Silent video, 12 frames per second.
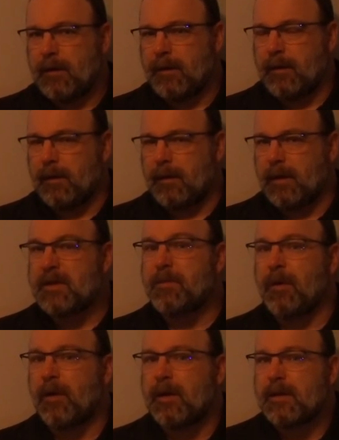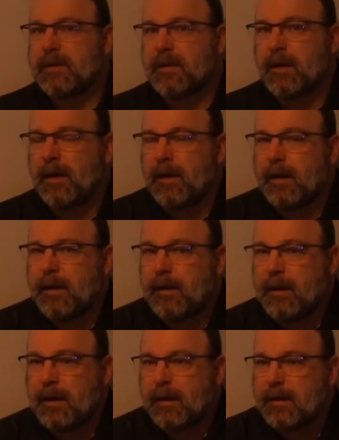the experience uh,
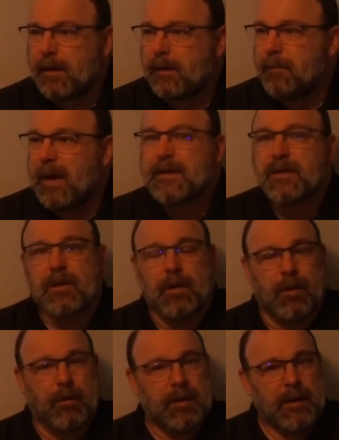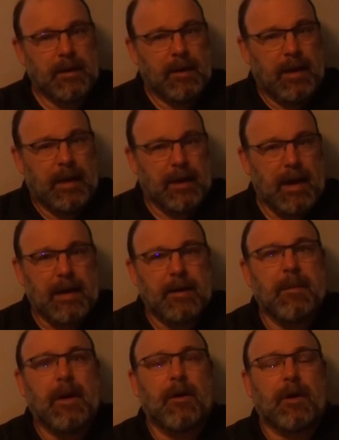in, uh, in Mexico and Latin
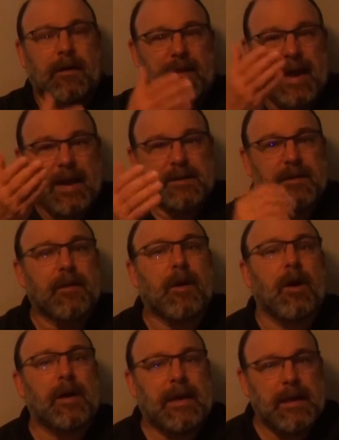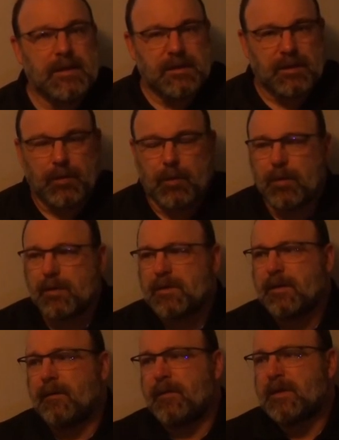America at the hands of the
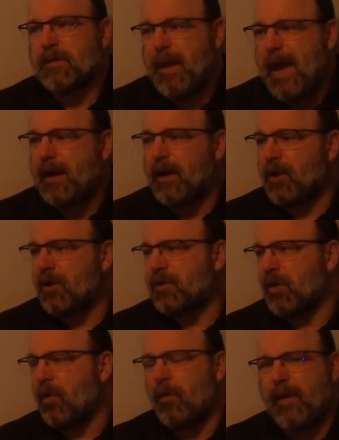conquistadors of the Spanish. So